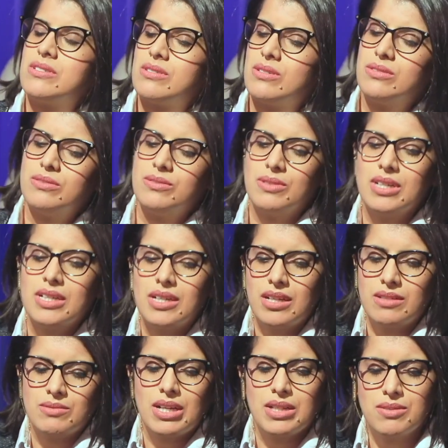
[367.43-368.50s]
So
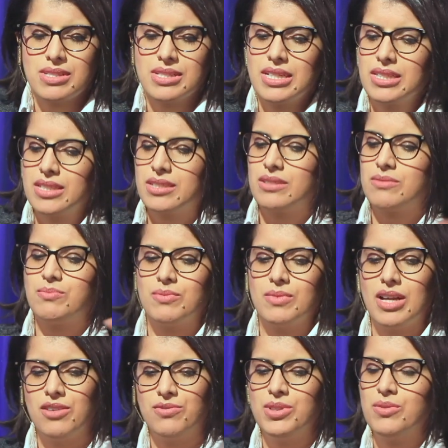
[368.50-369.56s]
I was like,
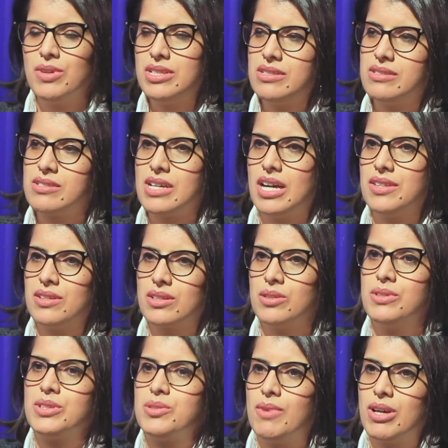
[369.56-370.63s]
everyone's either
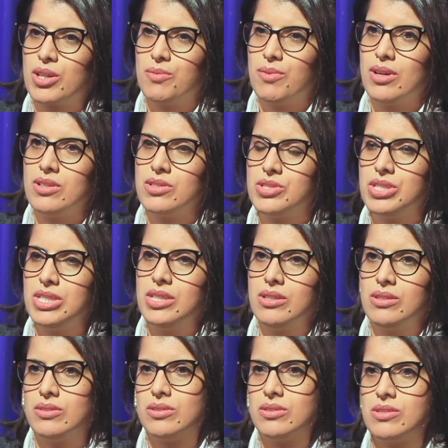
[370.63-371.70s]
going to microbiology
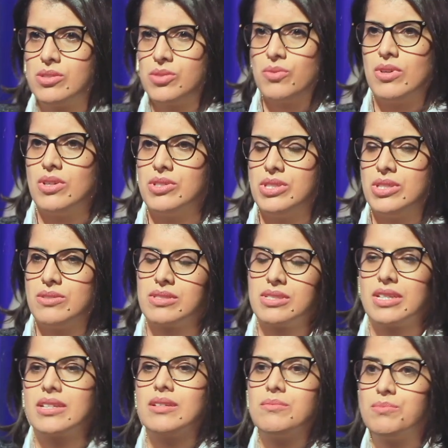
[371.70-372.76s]
or zoology. It was
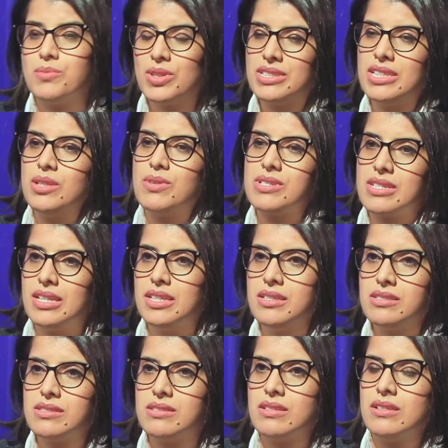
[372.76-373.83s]
like botany was the
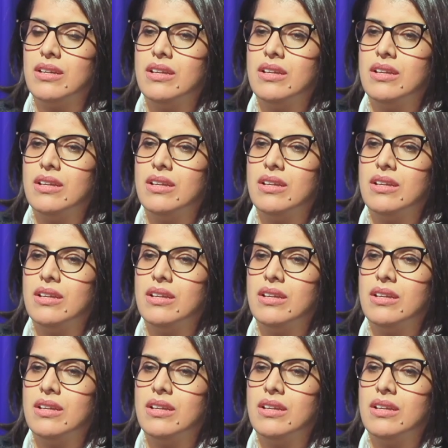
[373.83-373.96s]
least.